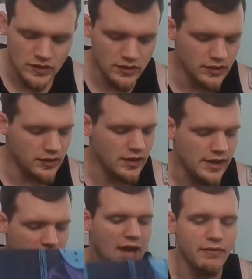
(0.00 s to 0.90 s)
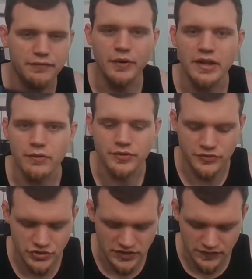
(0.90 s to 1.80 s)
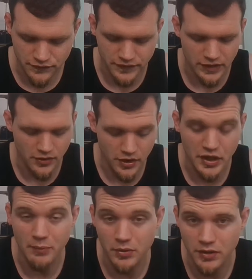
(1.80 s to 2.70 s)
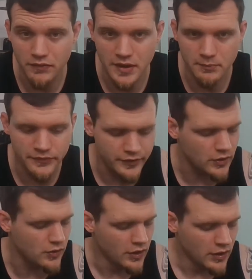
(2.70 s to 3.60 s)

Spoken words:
and I have a Freddy versus Jason figure, a couple of them, so